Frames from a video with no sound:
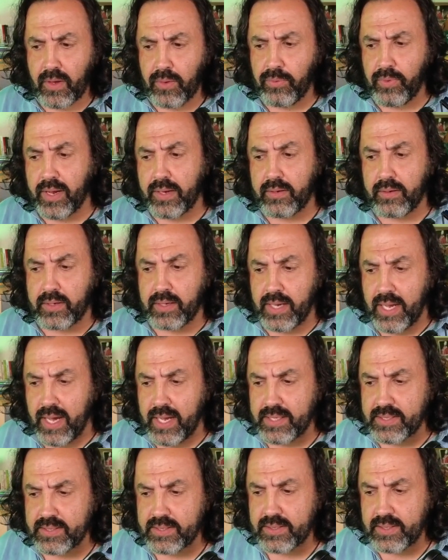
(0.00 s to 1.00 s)

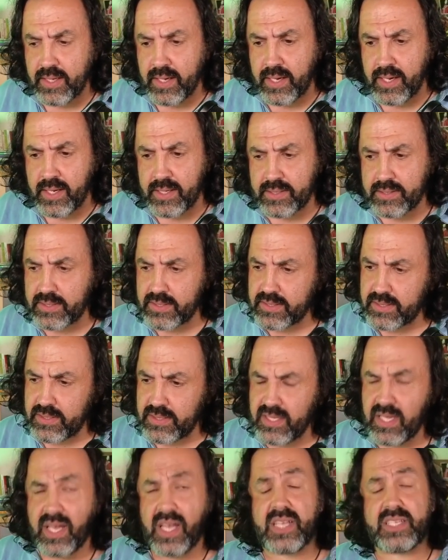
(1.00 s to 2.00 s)
recognized
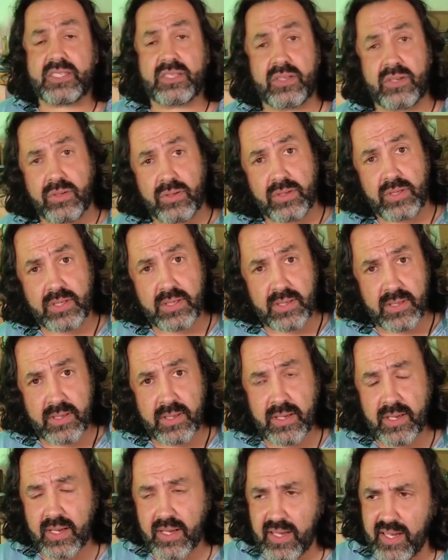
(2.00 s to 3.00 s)
as good,
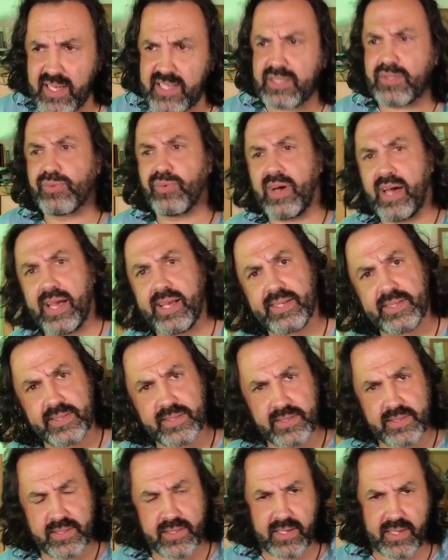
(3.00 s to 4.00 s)
as
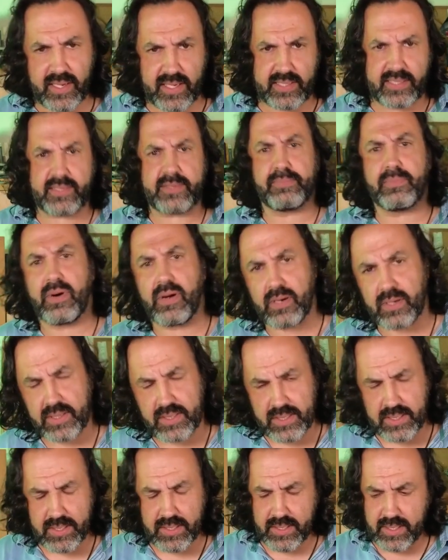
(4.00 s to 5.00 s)
wise, as
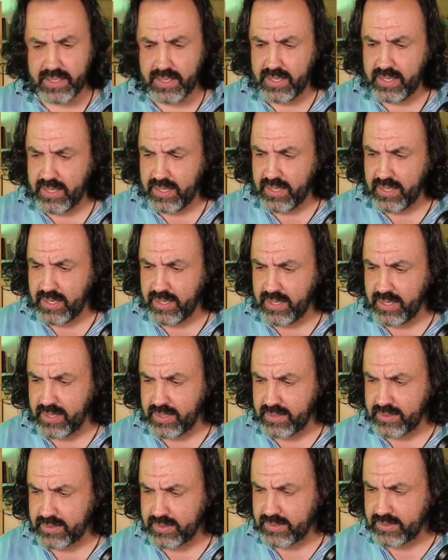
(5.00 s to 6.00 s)
smart,
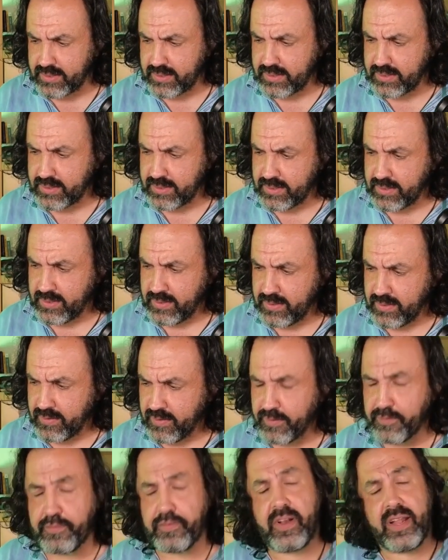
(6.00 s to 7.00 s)
as
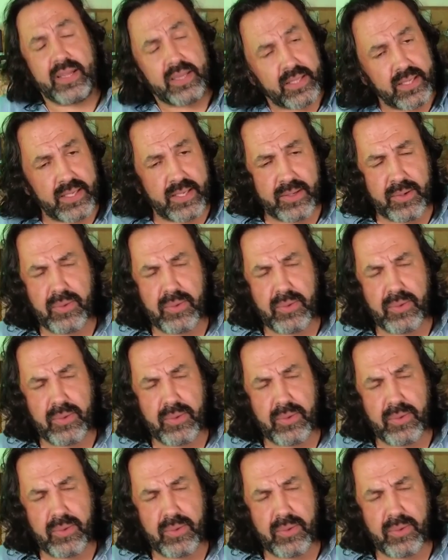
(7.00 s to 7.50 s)
friendly,